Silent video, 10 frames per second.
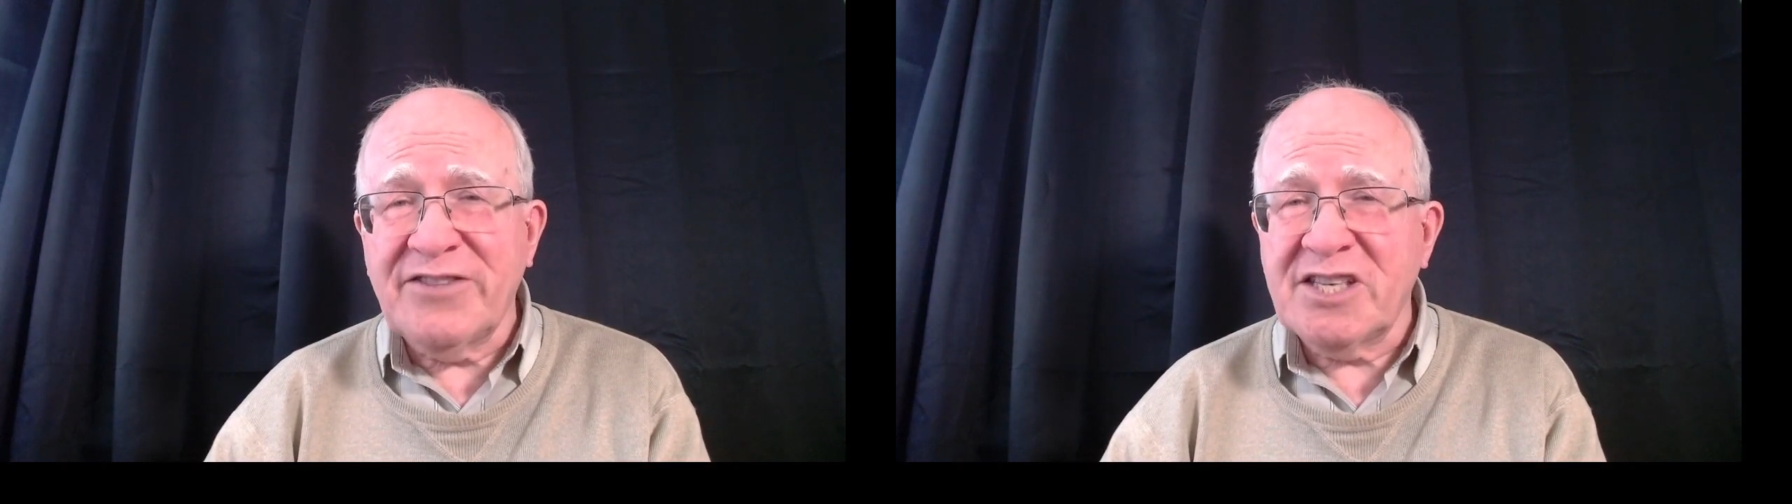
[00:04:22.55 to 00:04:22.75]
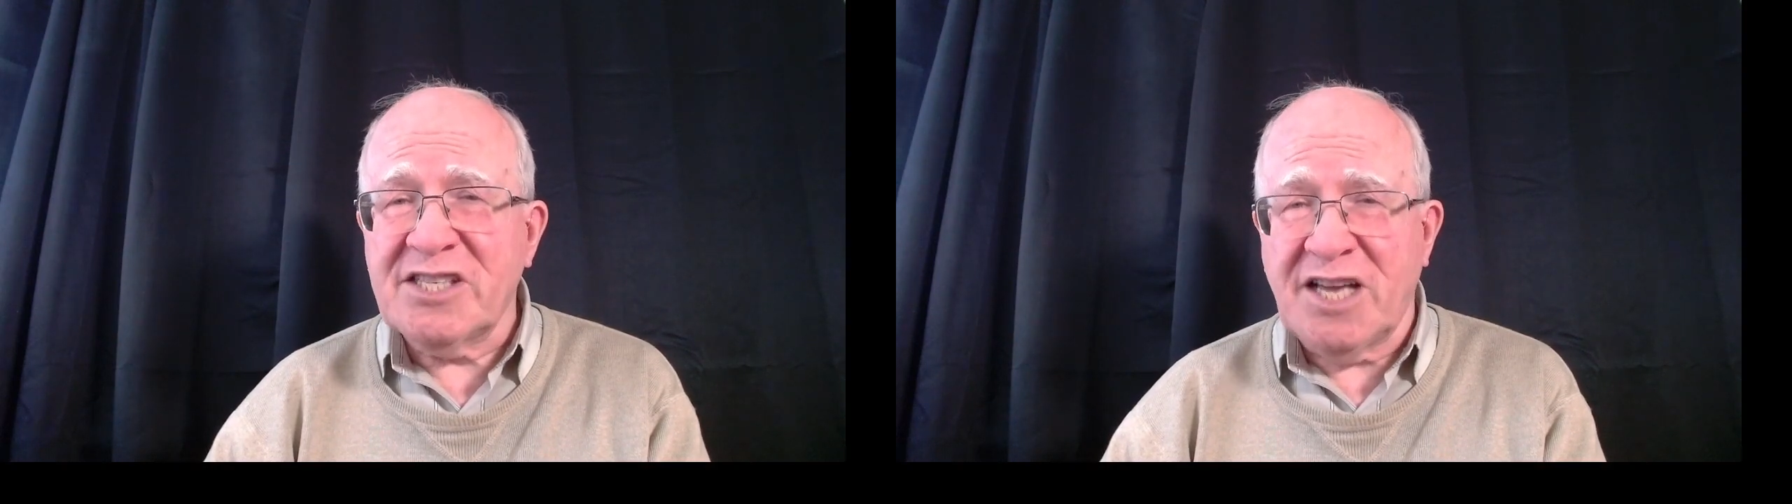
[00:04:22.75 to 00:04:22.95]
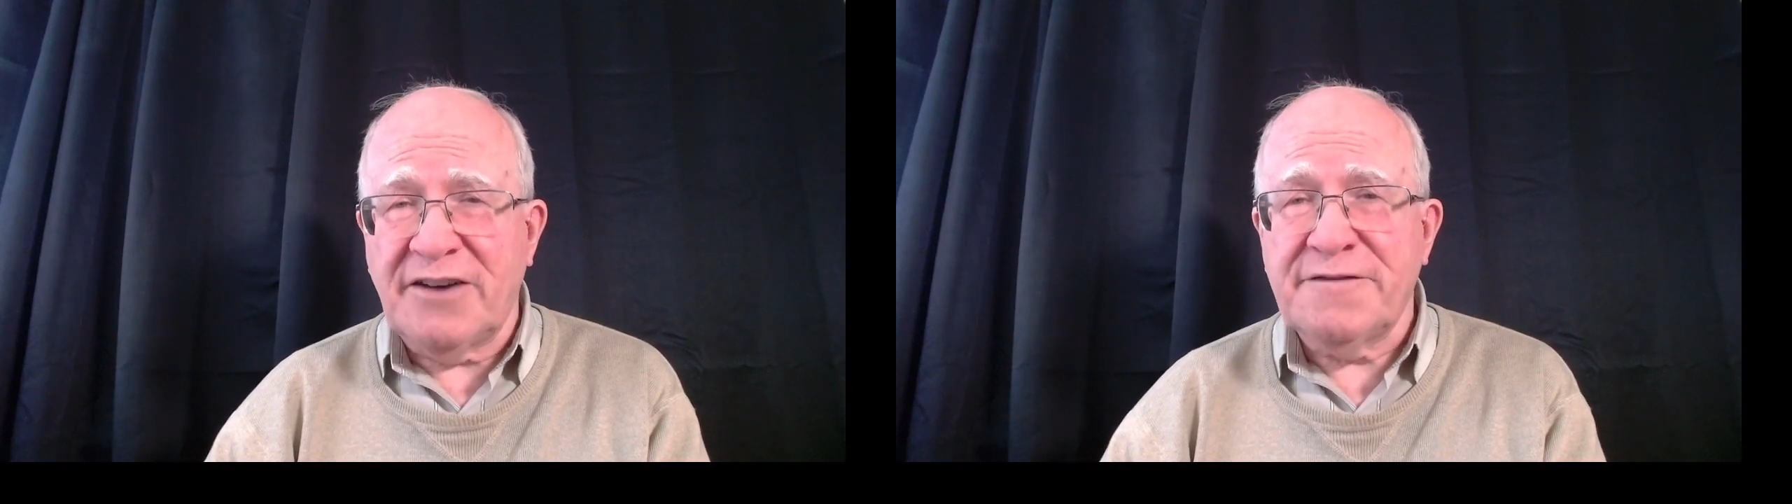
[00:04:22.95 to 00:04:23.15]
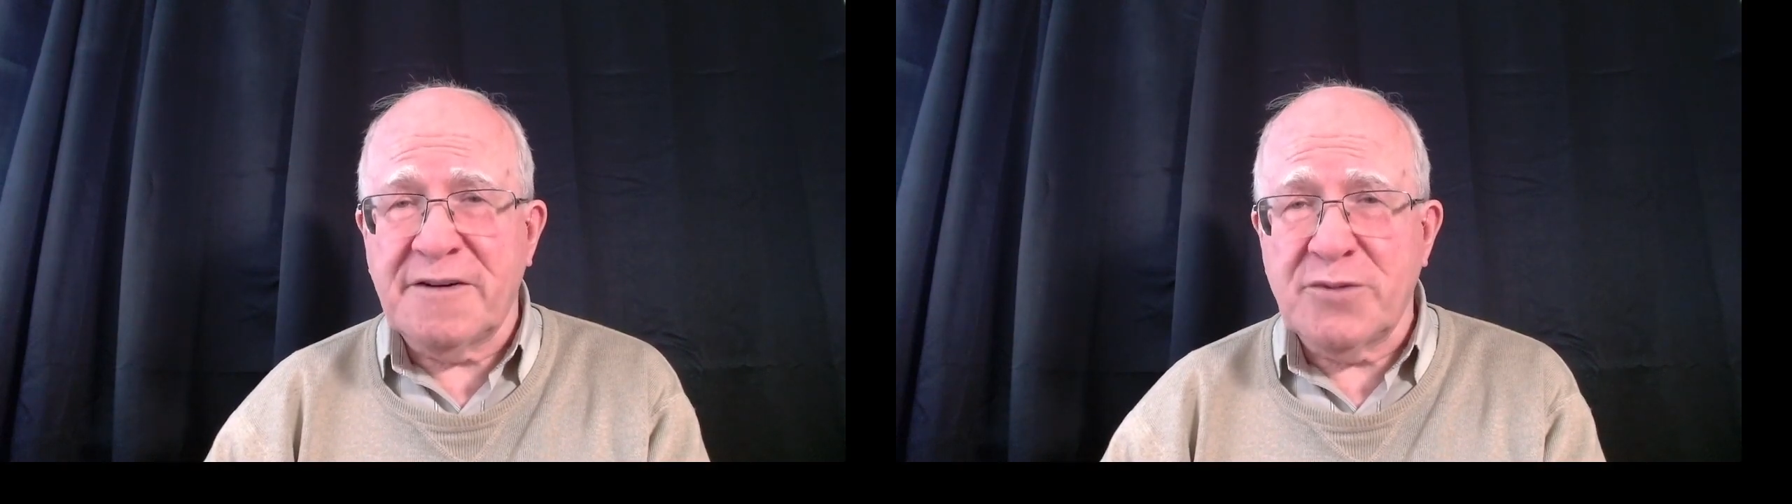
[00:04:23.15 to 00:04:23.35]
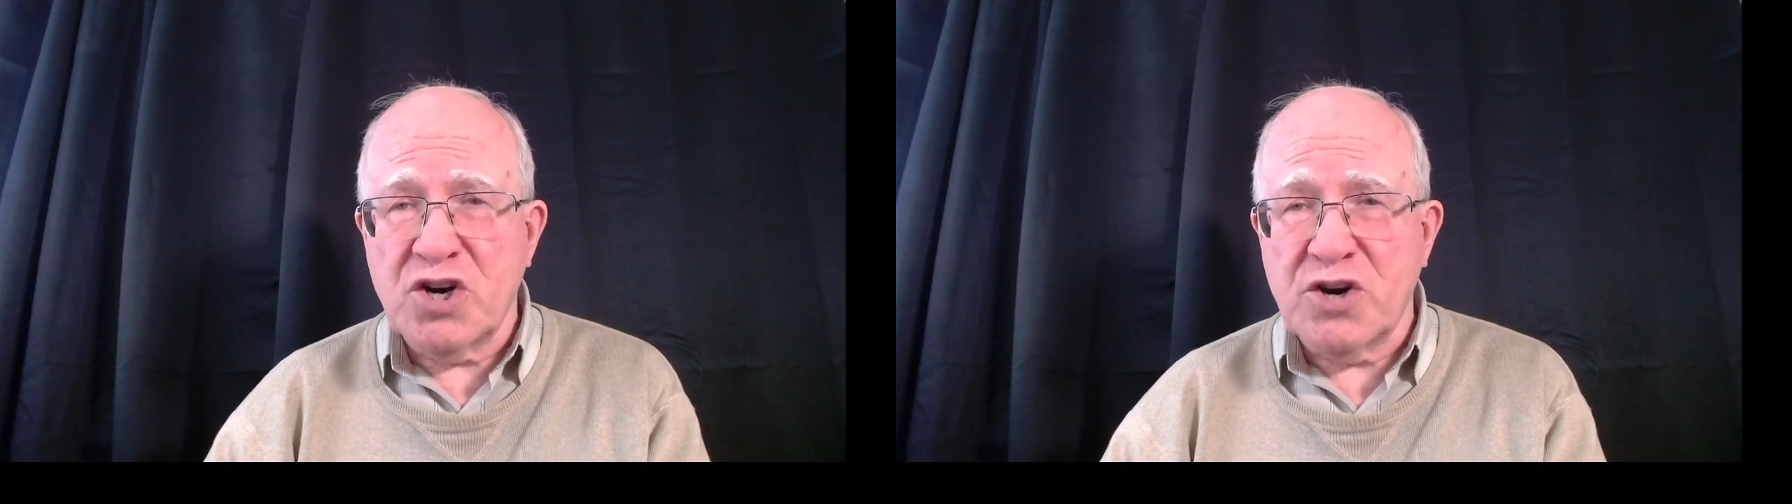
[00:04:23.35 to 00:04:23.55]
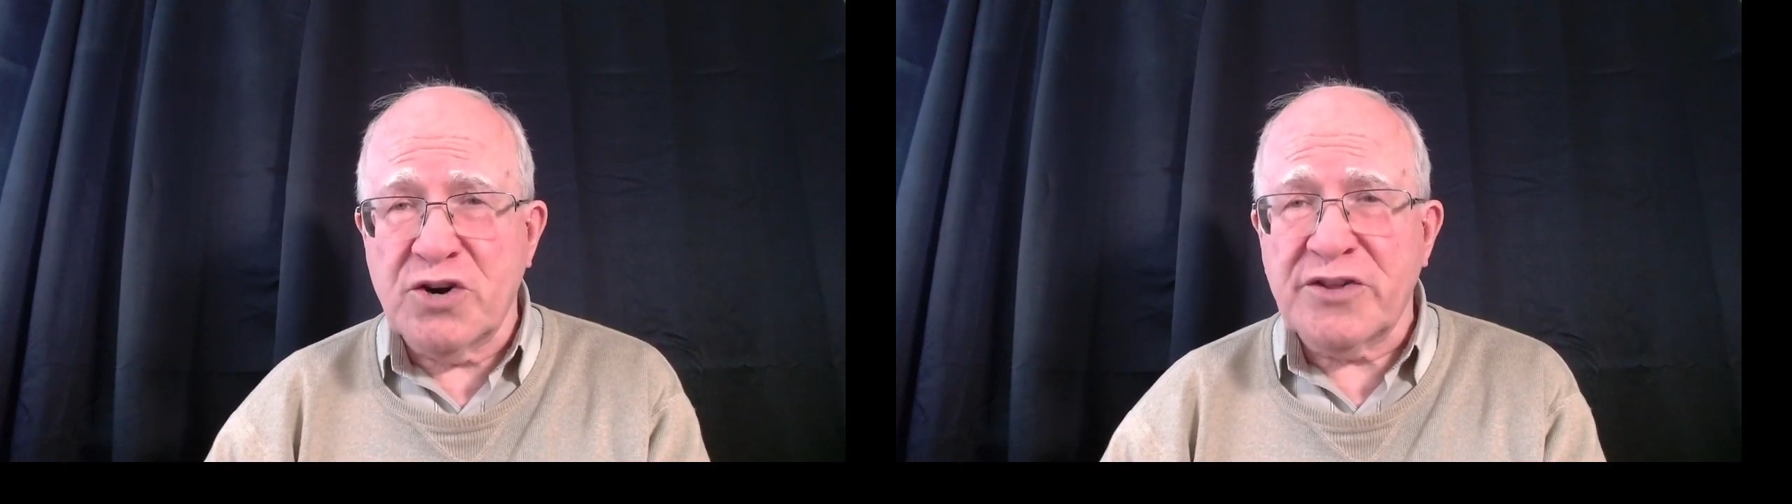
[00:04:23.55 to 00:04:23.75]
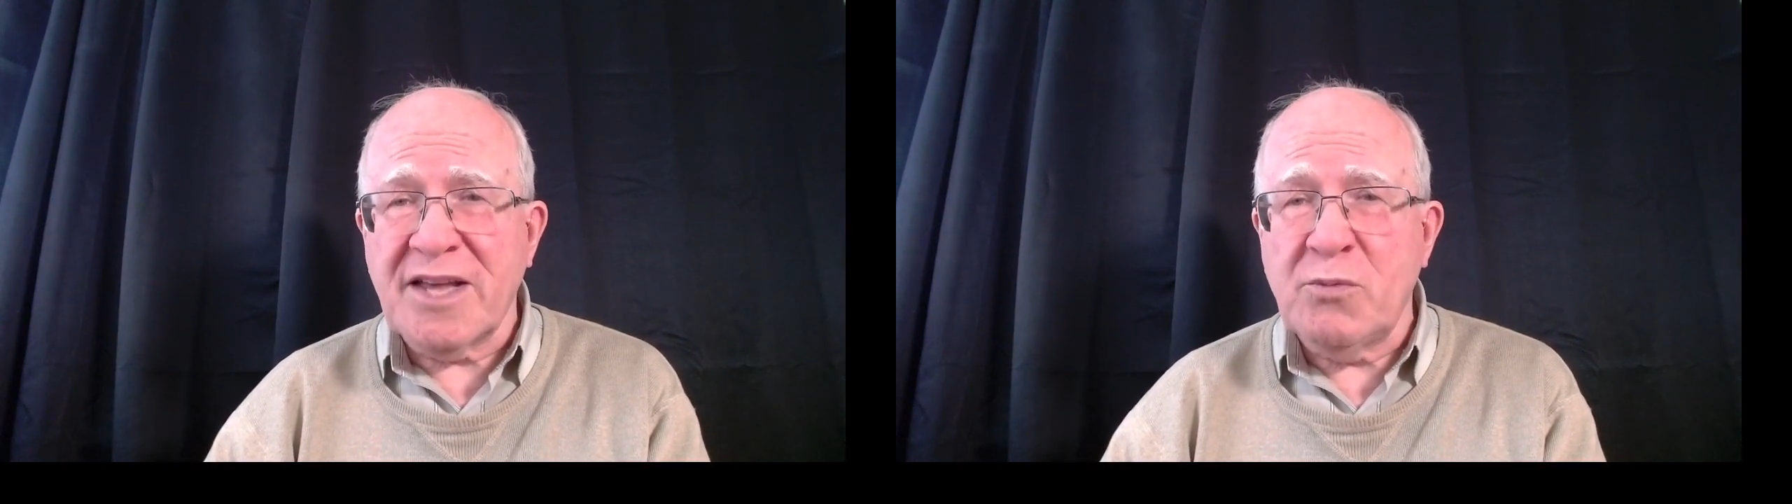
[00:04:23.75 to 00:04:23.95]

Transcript: of the Sun from Earth,